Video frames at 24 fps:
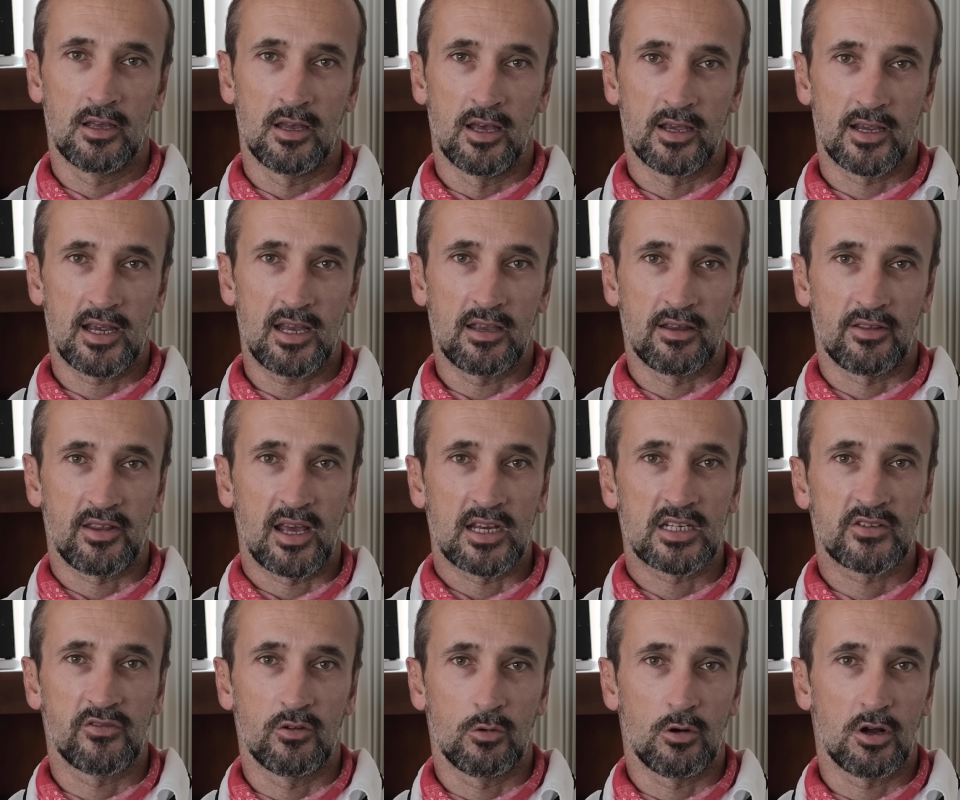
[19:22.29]
Again,
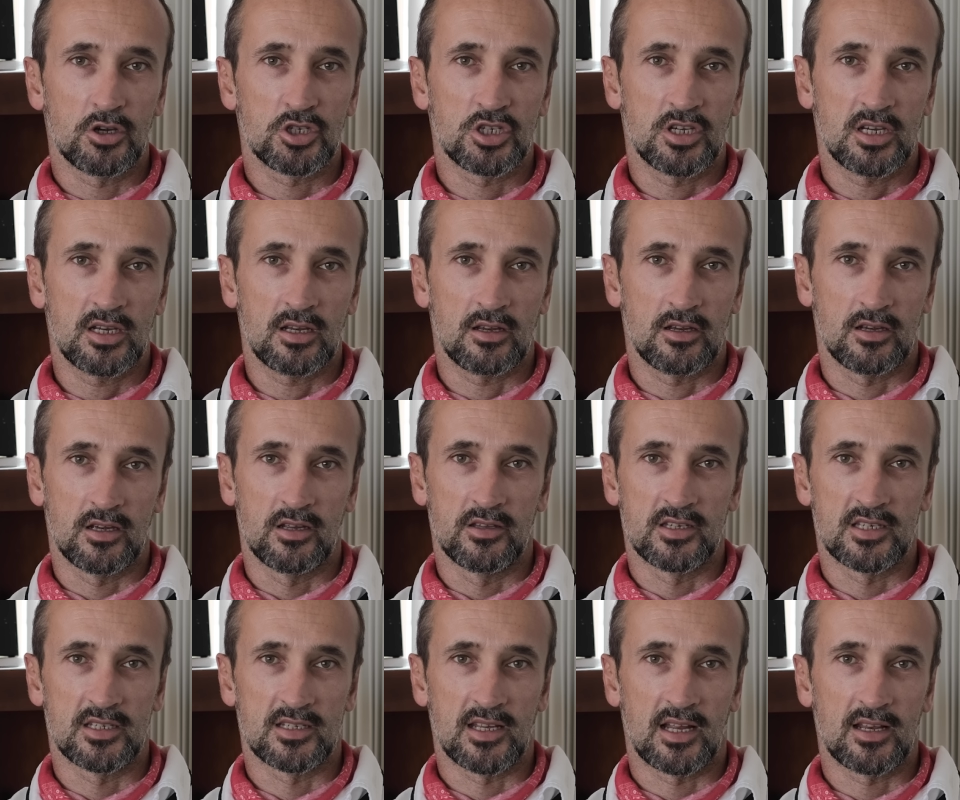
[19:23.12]
thanks for watching.
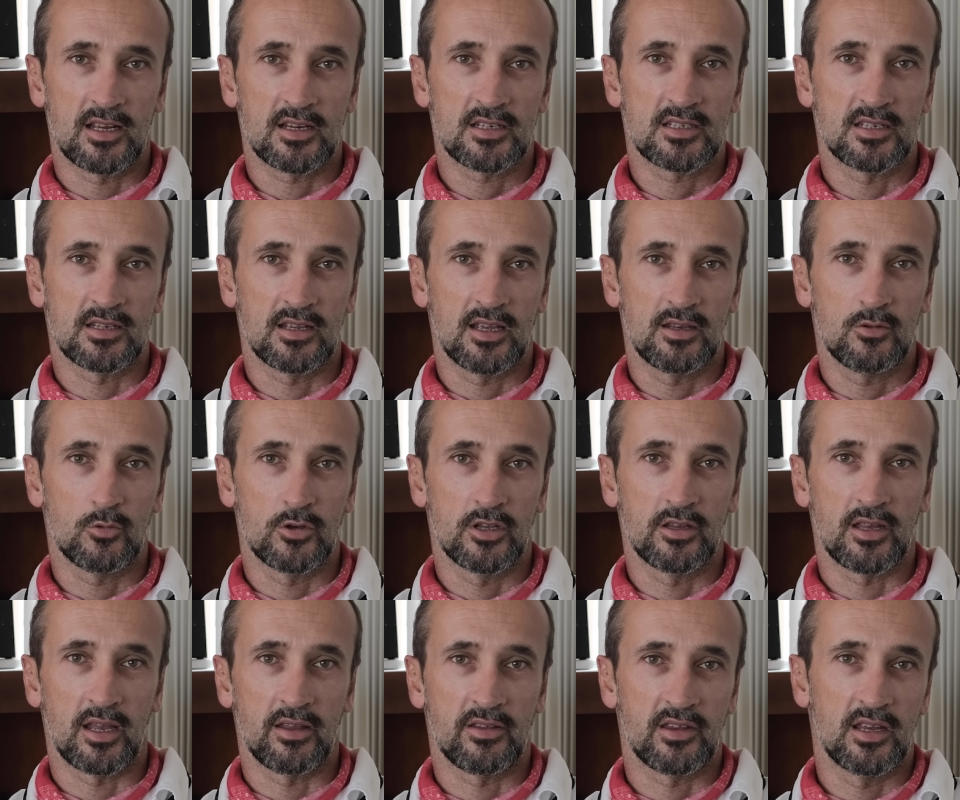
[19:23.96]
This is Alex again
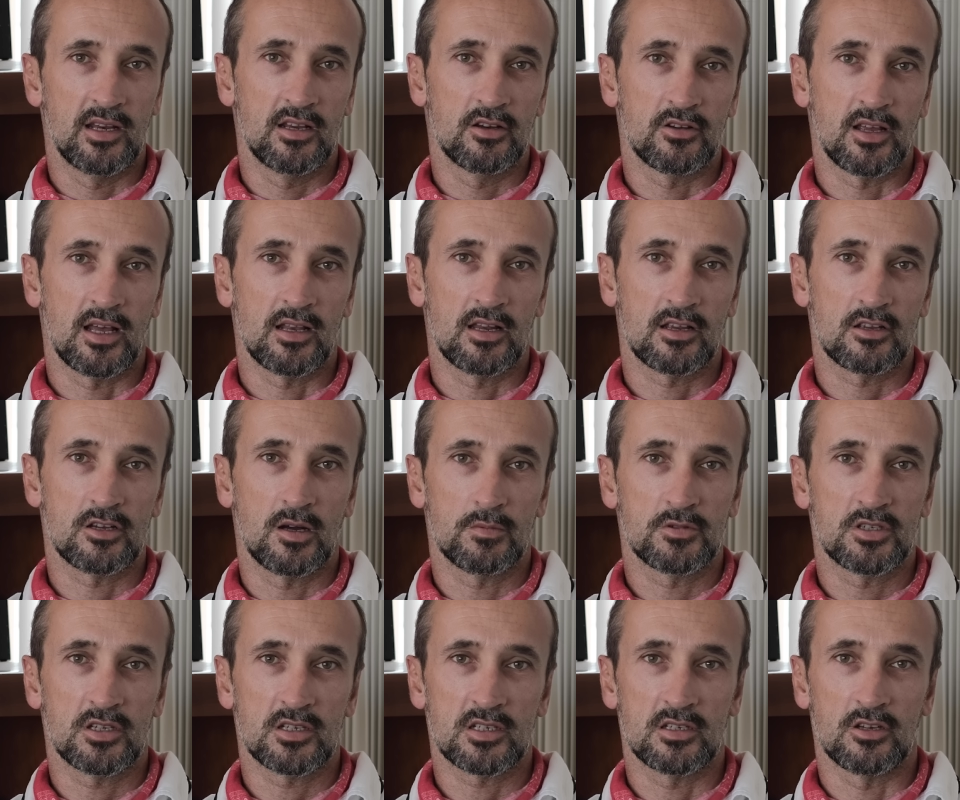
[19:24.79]
with Anthelion
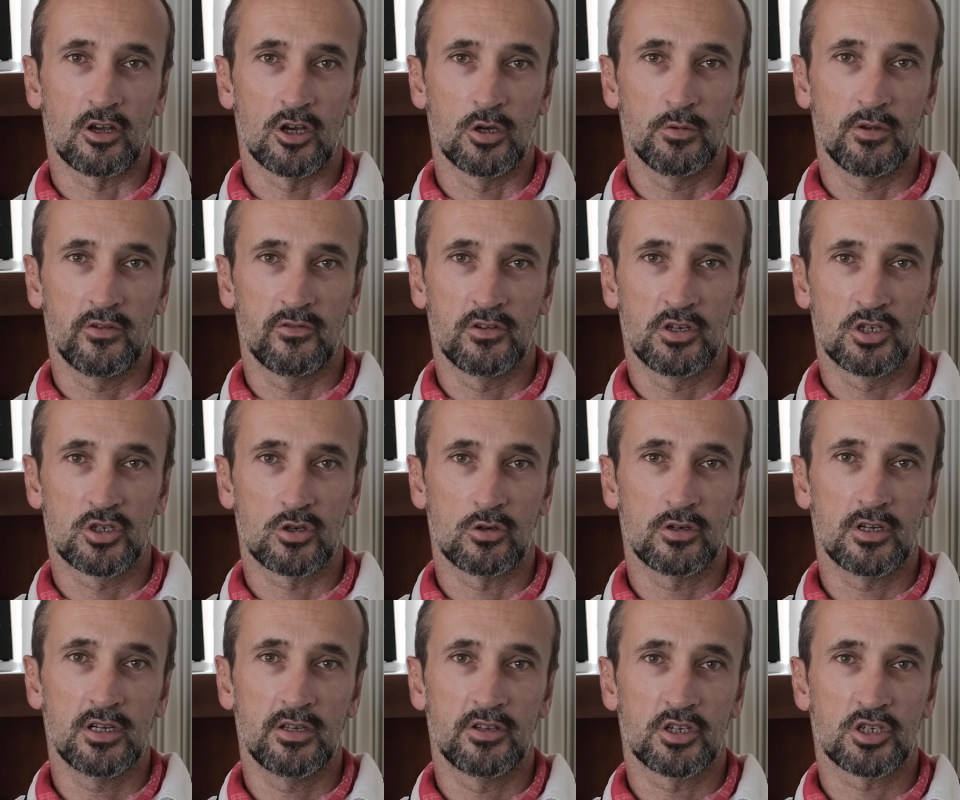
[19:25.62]
Helicopters, and I hope you
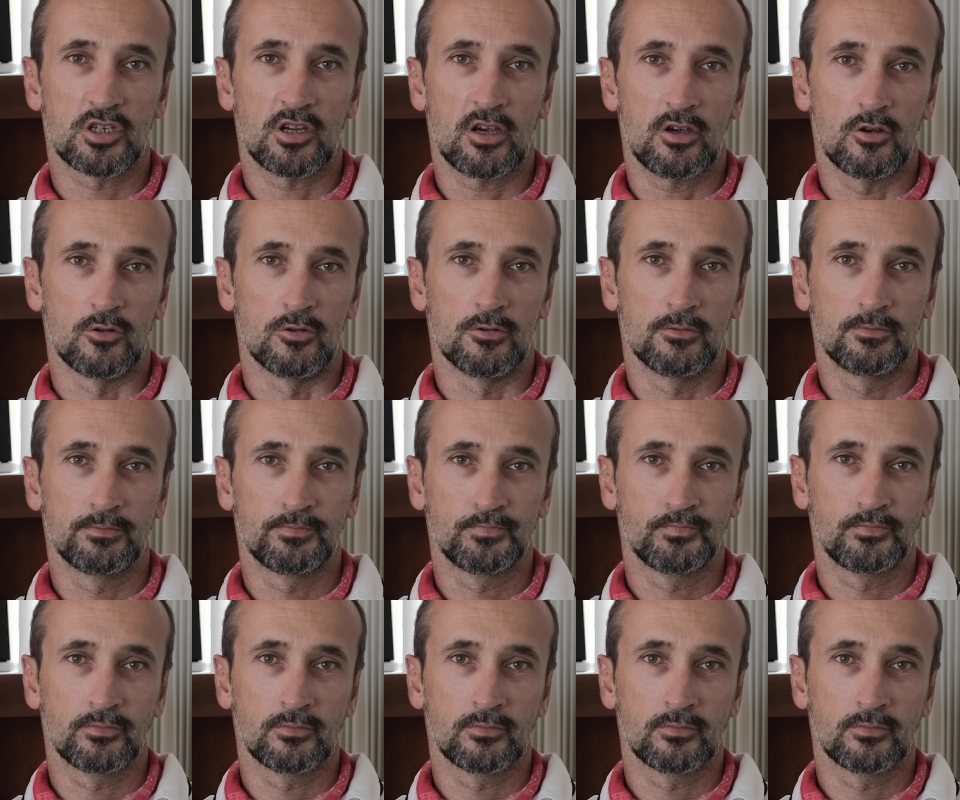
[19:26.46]
enjoyed the show.